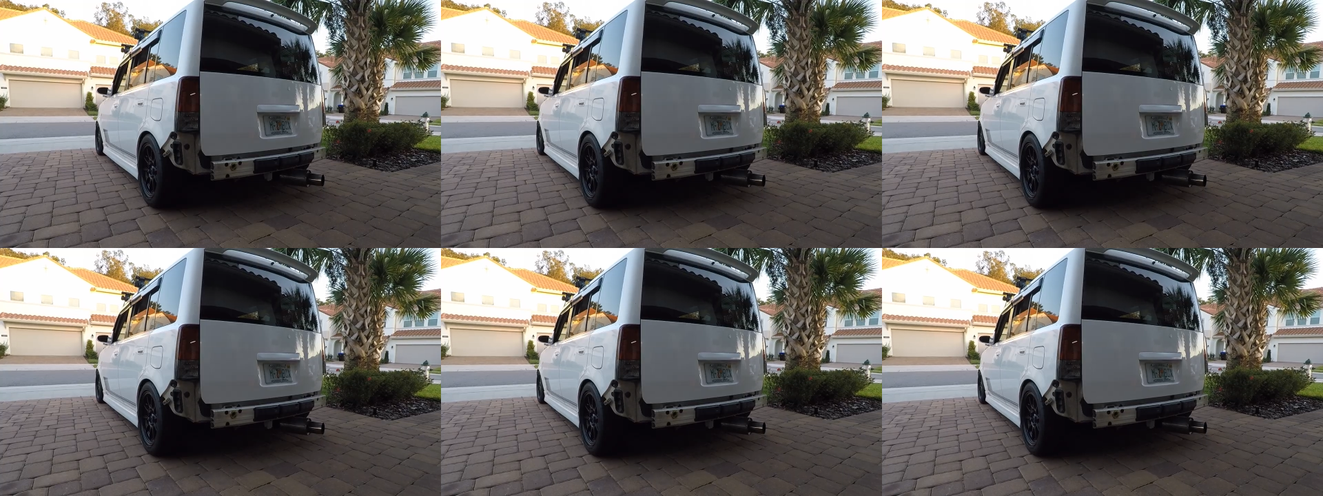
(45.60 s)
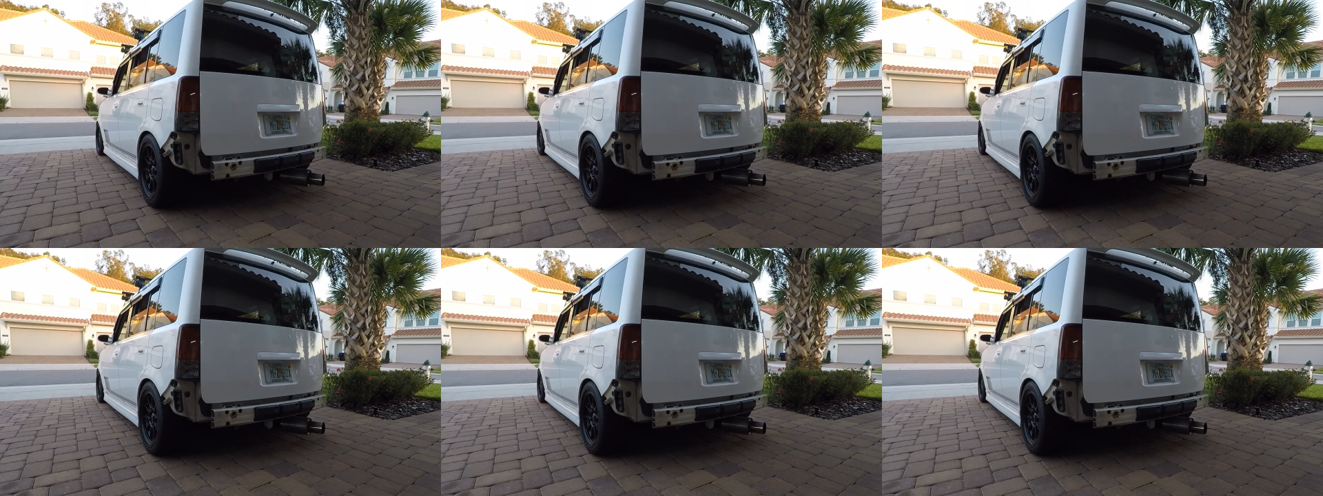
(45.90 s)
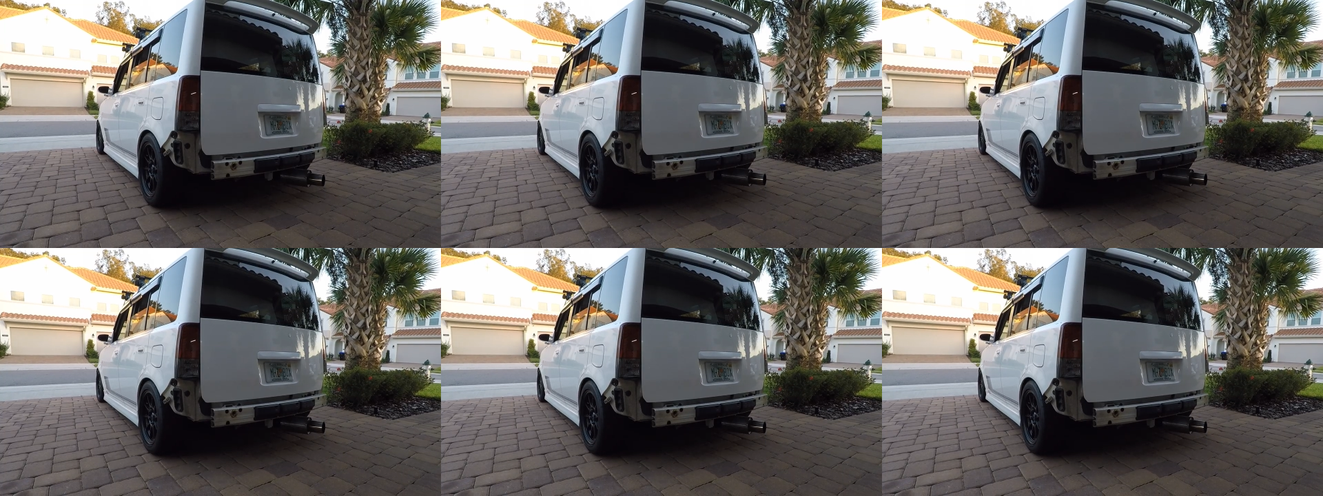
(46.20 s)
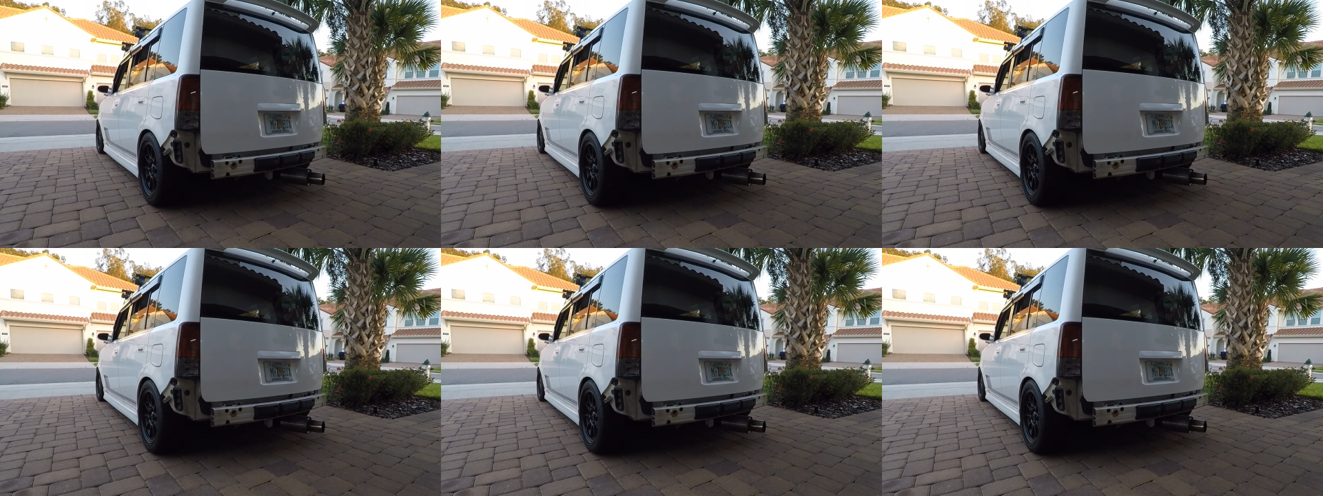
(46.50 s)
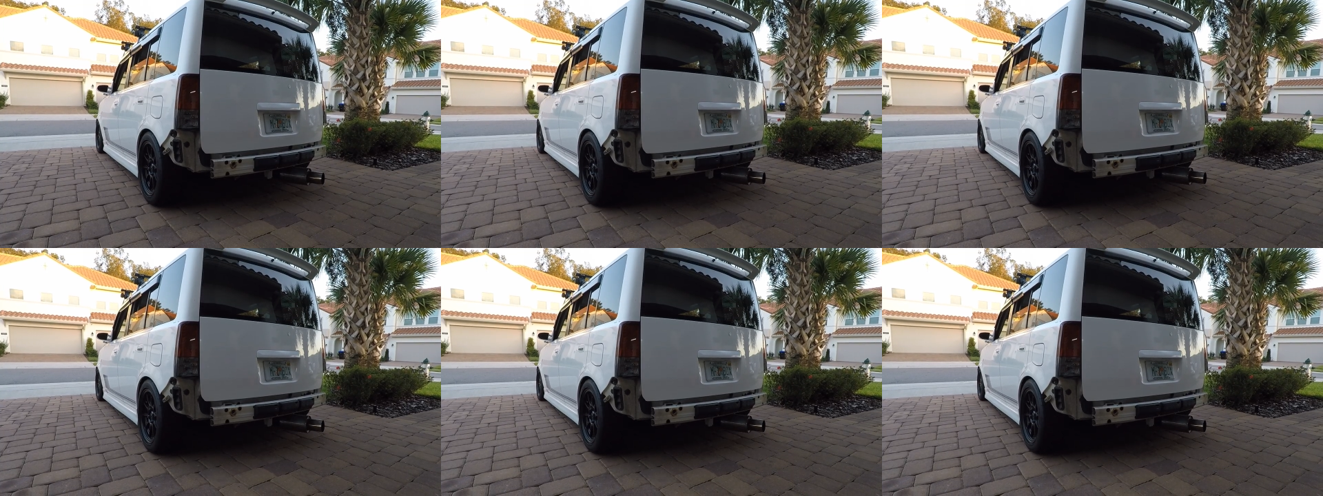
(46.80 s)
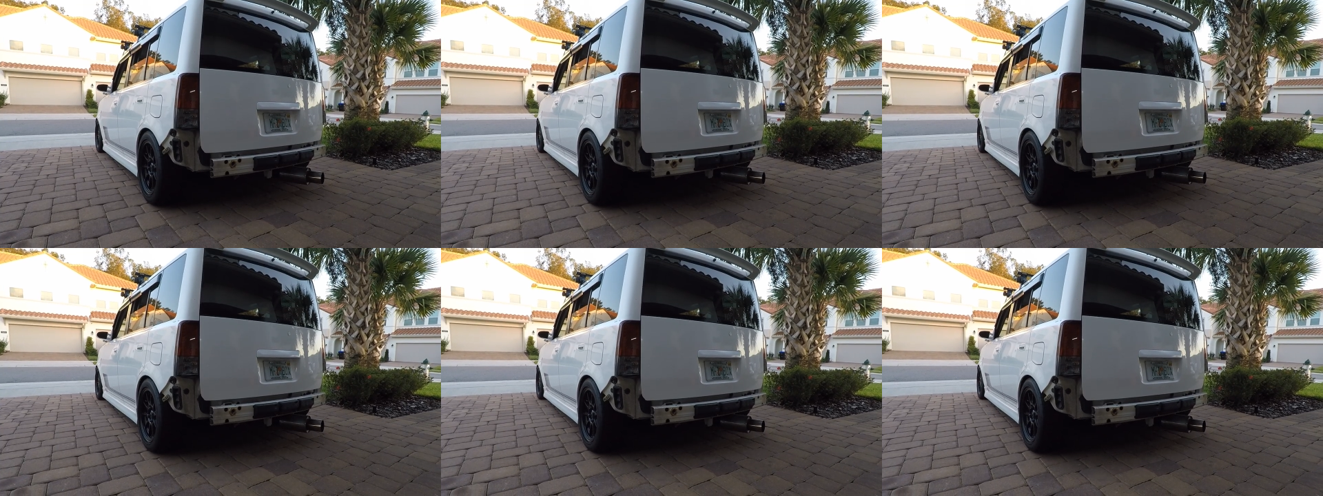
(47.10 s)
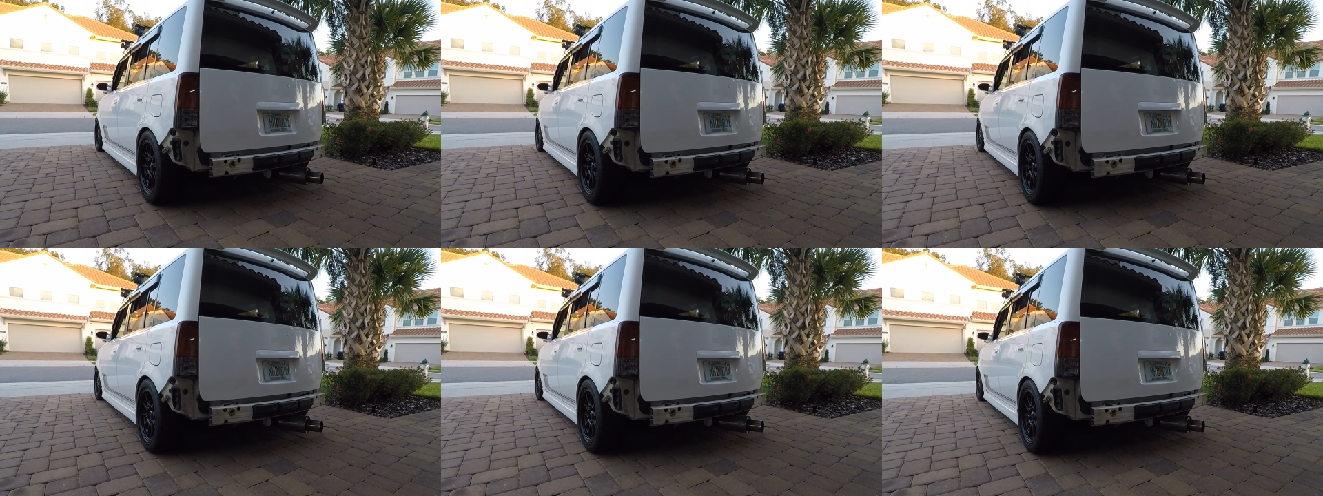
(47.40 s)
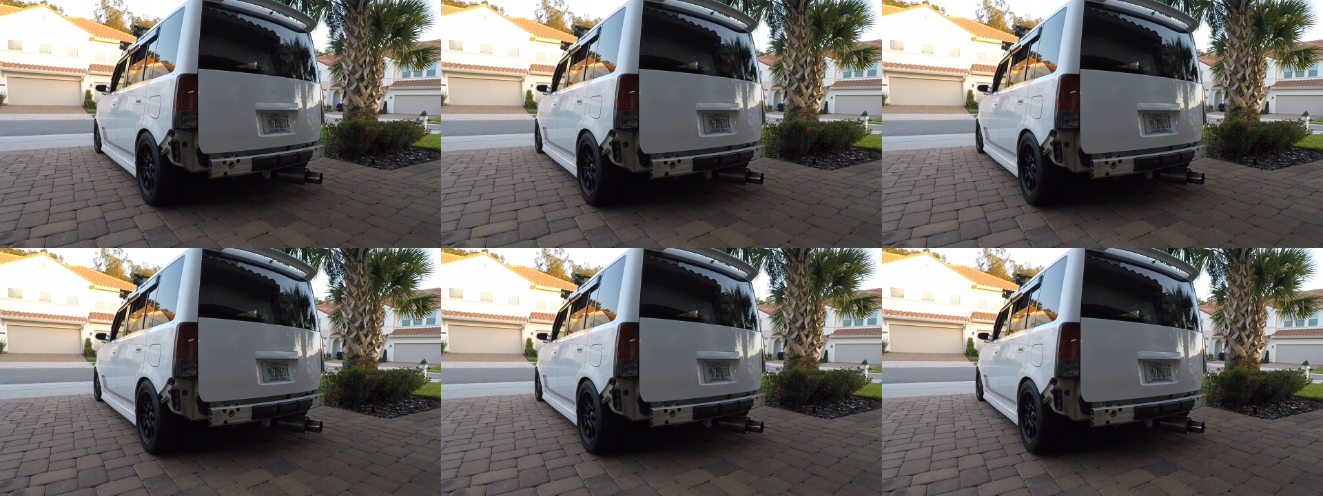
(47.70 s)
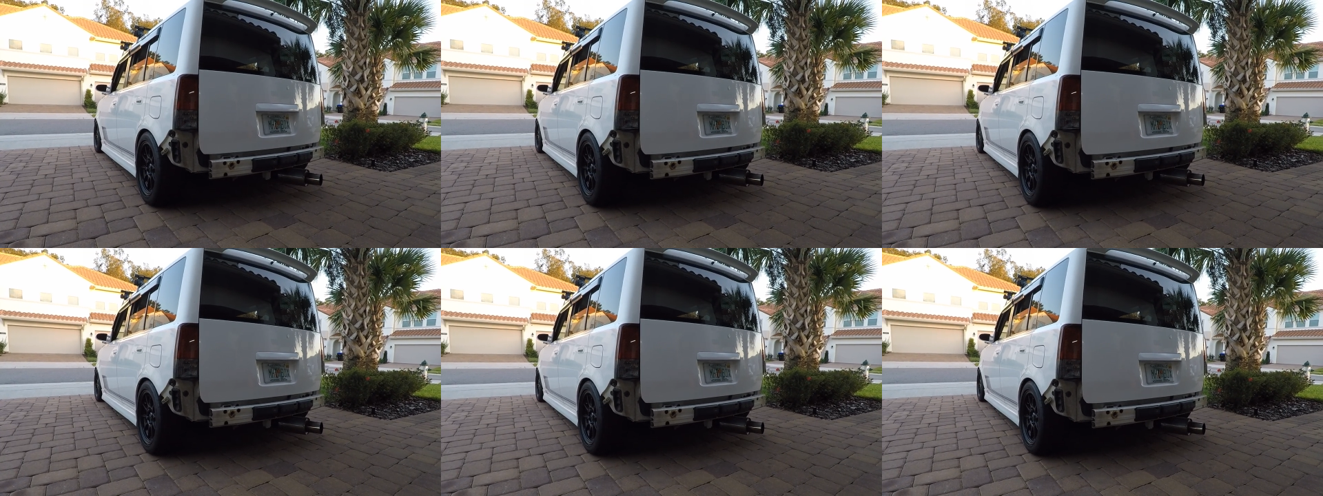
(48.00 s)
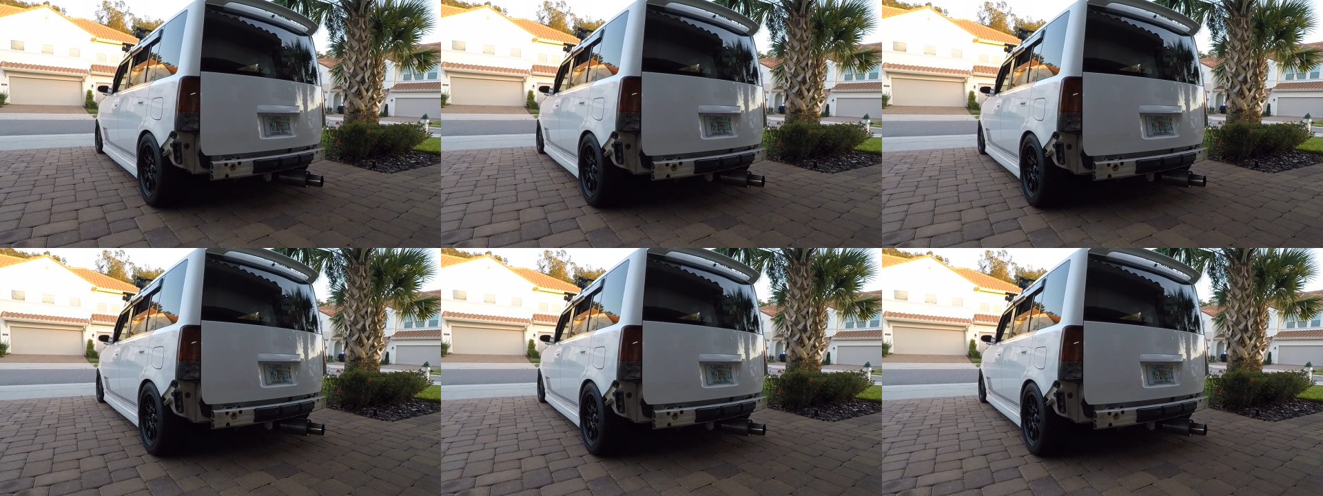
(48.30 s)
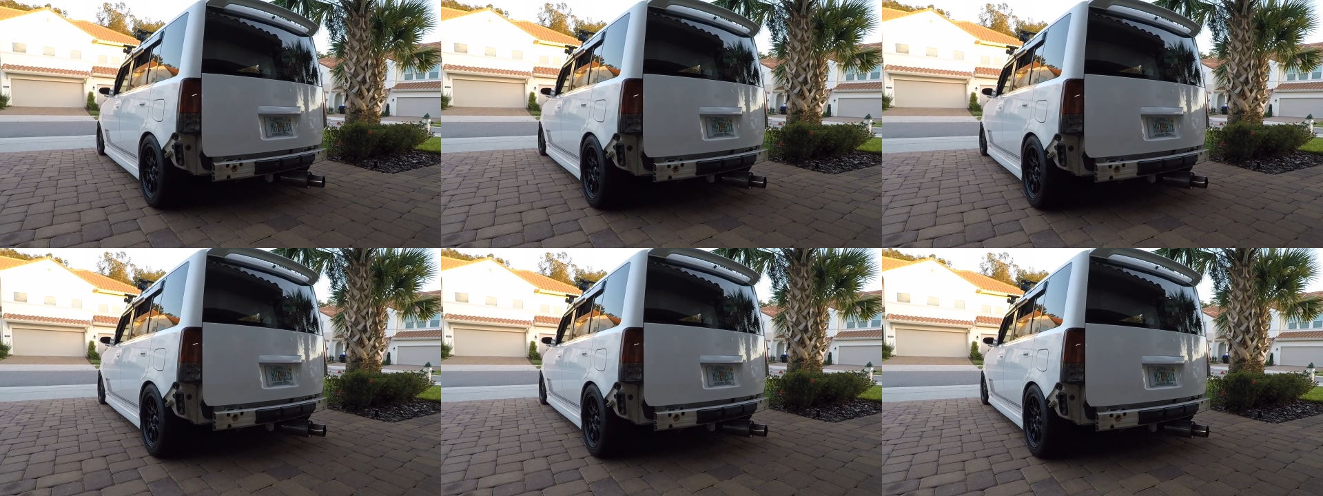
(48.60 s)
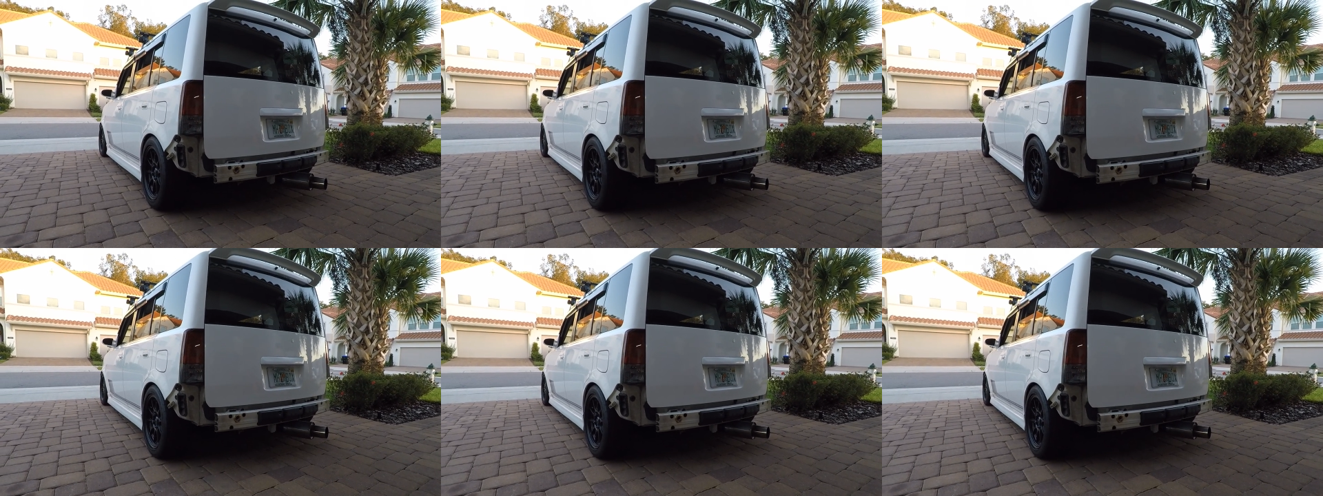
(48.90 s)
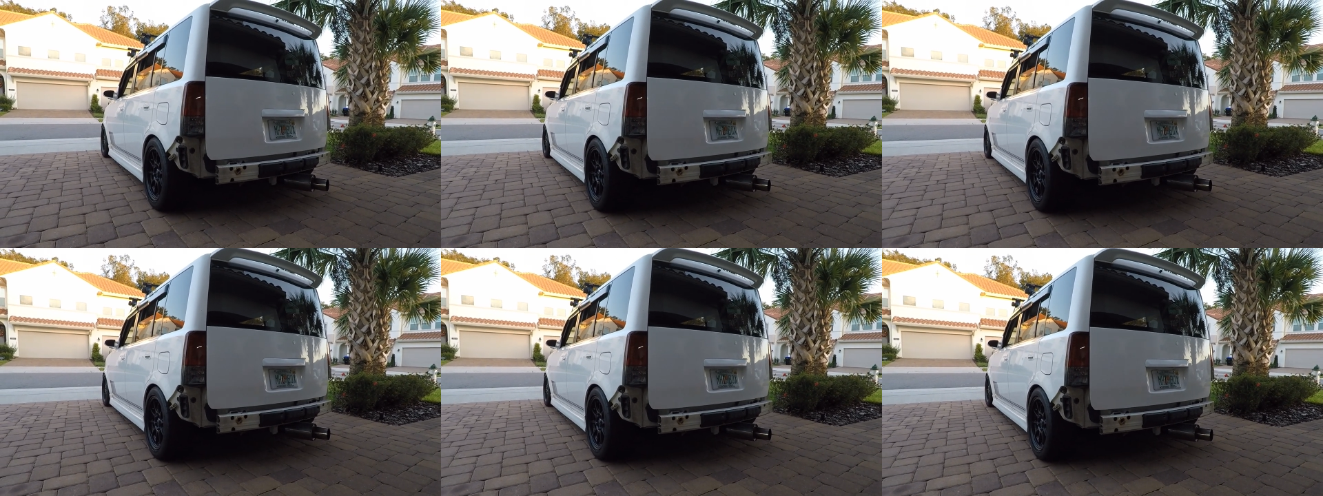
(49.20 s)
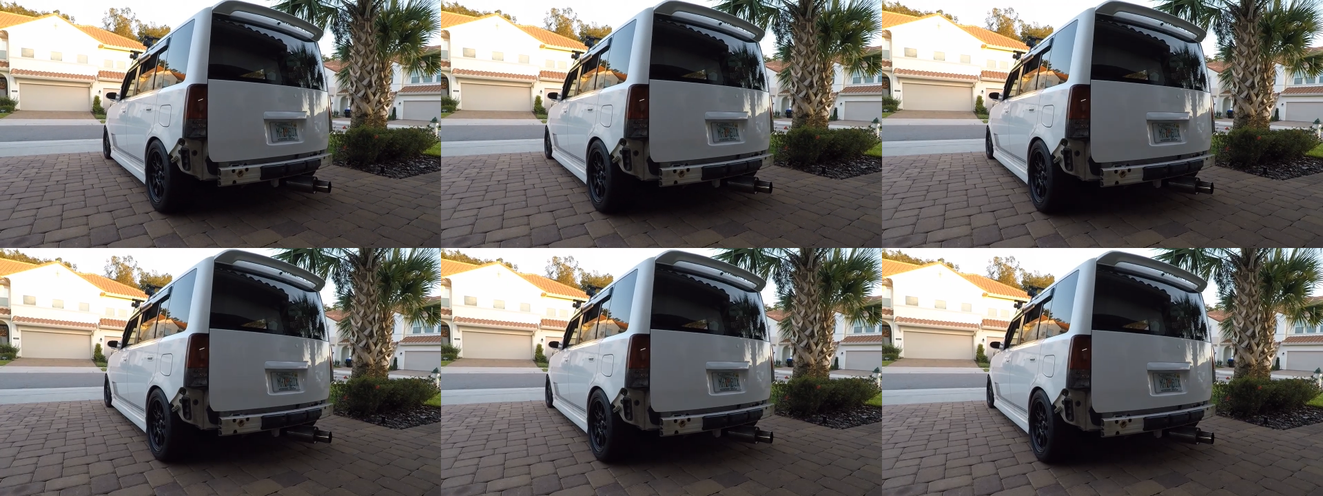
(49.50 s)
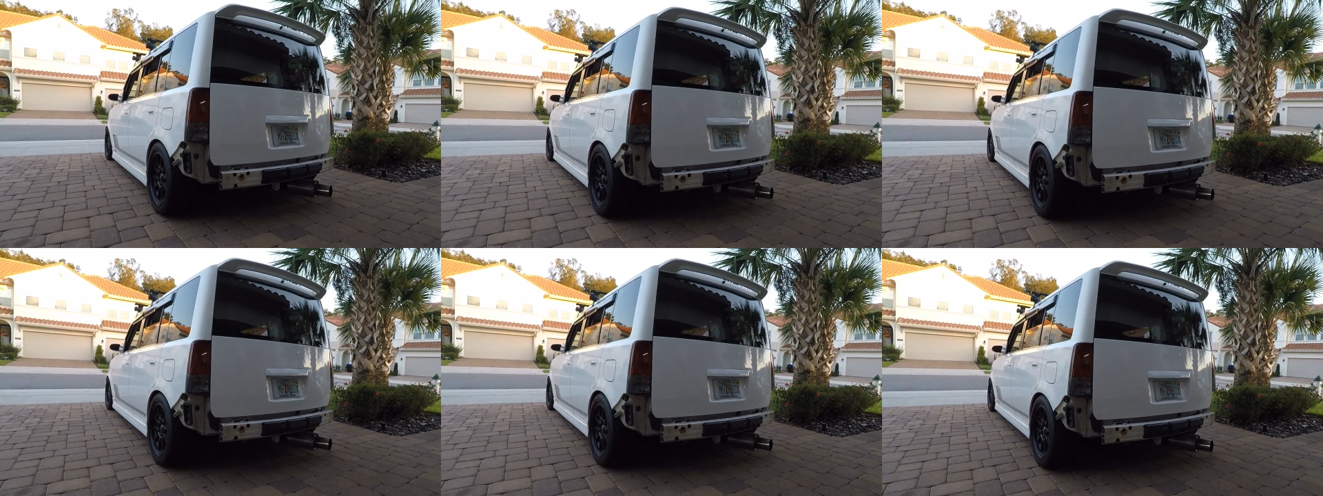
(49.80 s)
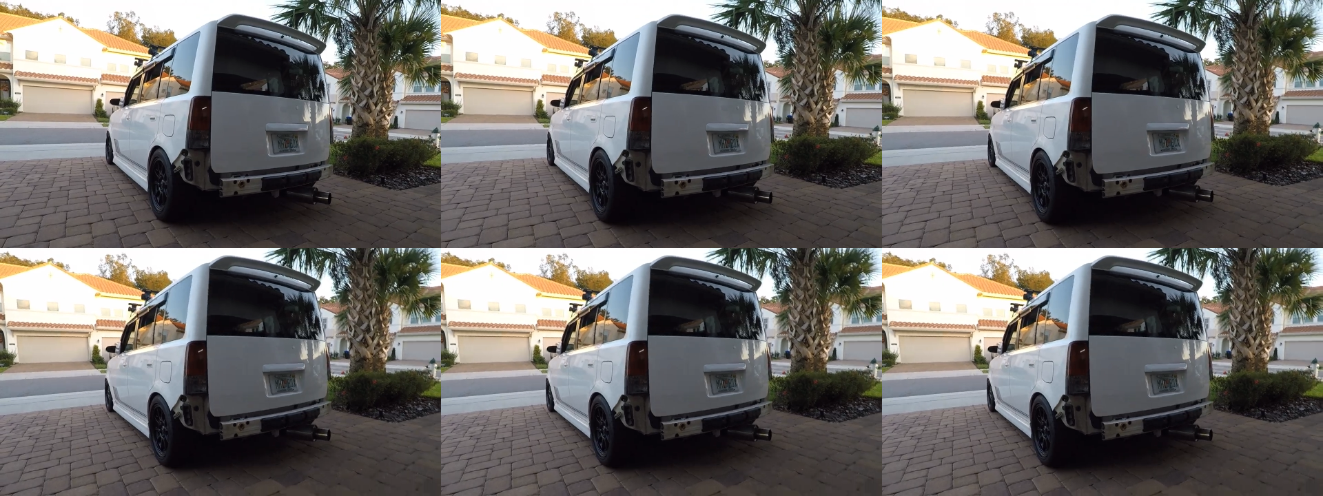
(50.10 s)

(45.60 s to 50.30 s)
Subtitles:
No face is visible, so there are no lips to read.